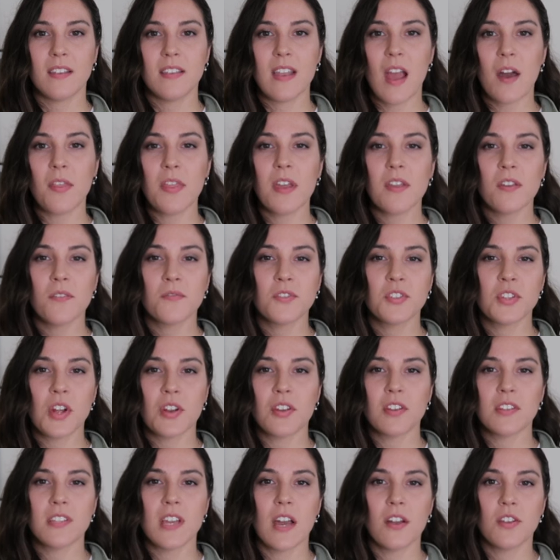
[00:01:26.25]
Now that you've
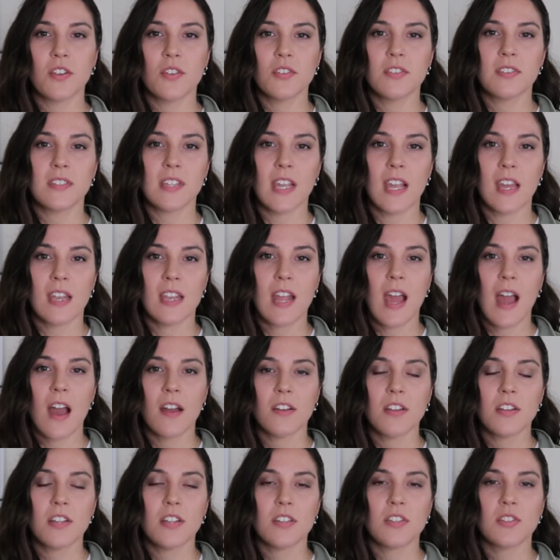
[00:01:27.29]
started to understand how
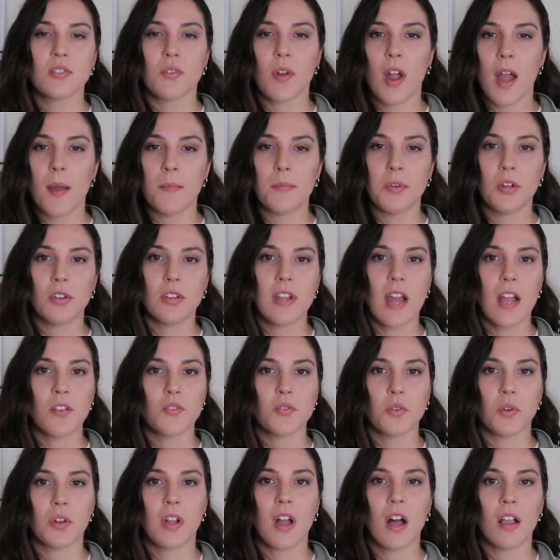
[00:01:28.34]
to describe your
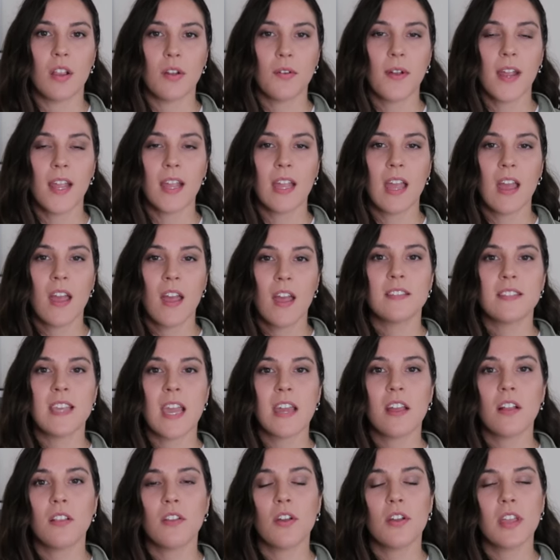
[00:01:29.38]
natural coloring,
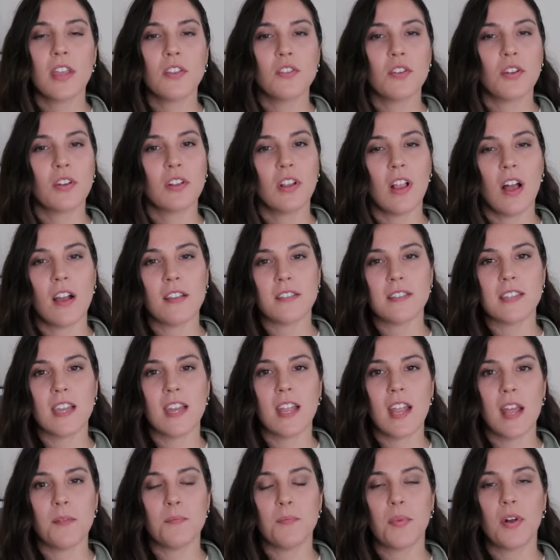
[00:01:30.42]
take a look in your
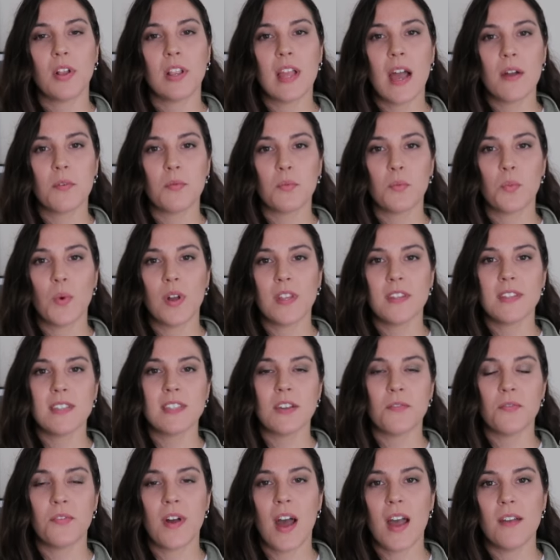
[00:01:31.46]
closet and pull out one
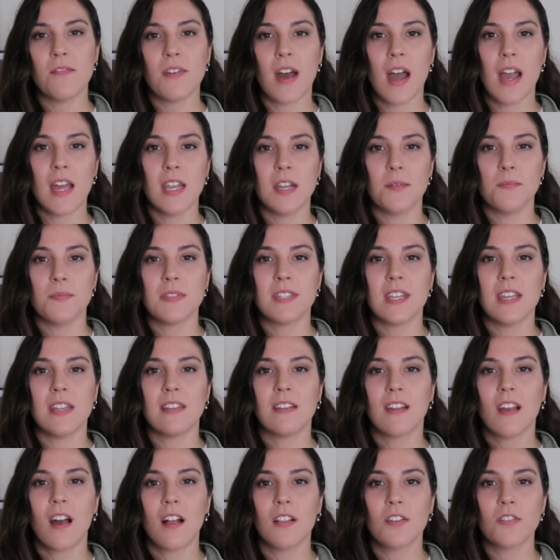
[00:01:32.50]
to five items
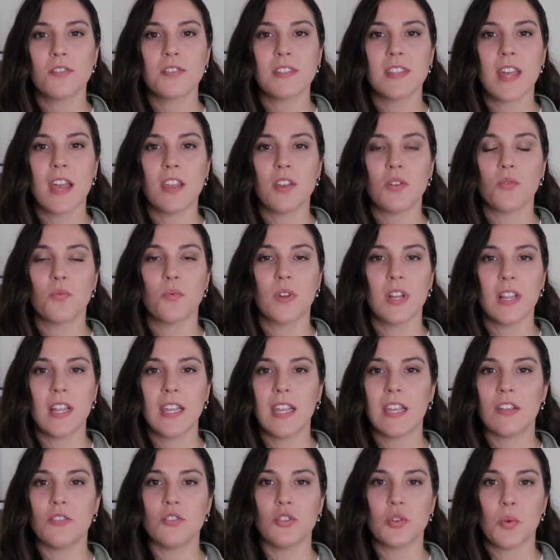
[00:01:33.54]
in colors that you
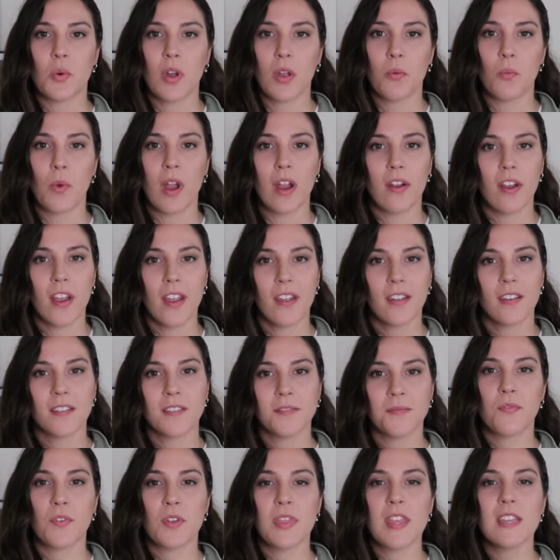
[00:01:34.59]
really enjoy wearing.
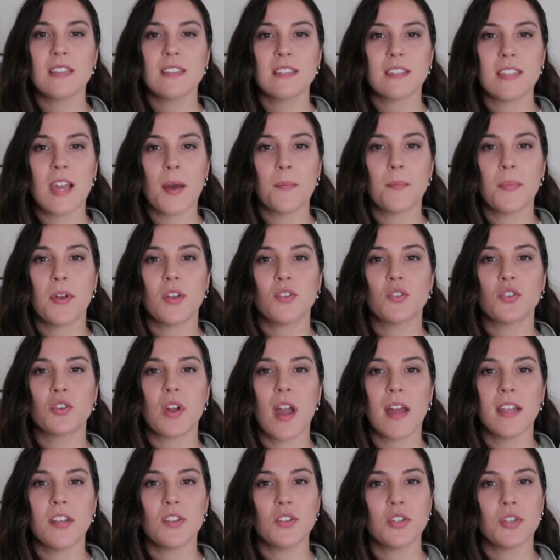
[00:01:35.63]
For this step,
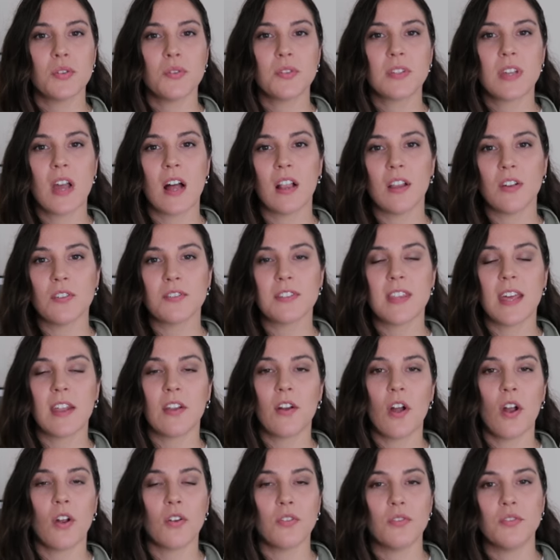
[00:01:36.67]
try to choose colors
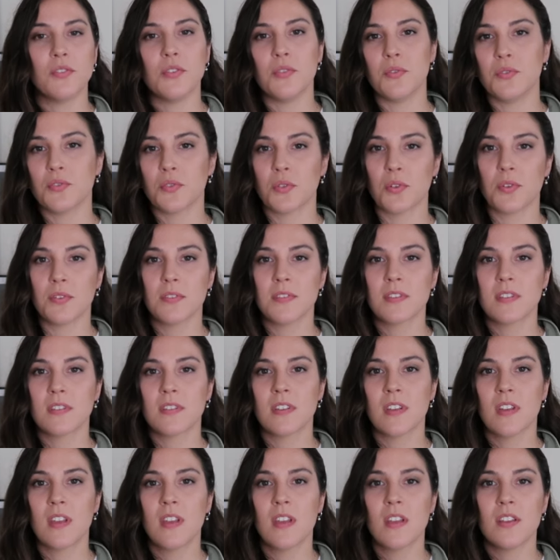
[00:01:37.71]
that aren't neutrals,
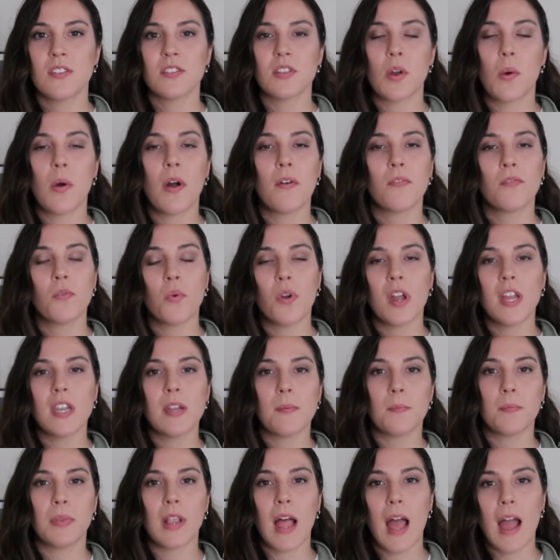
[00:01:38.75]
so
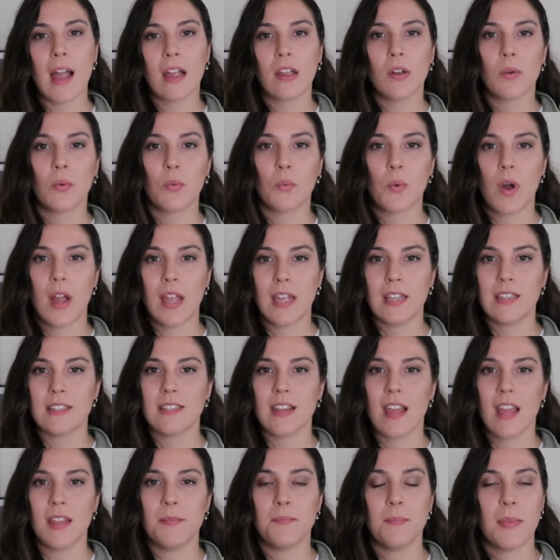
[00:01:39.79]
avoid black, white,
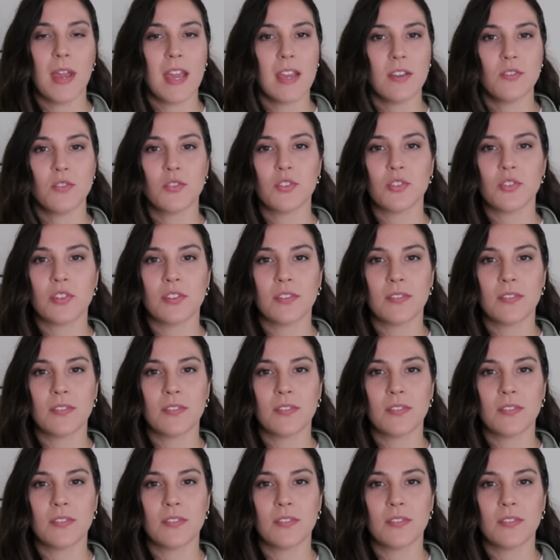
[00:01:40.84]
and beige.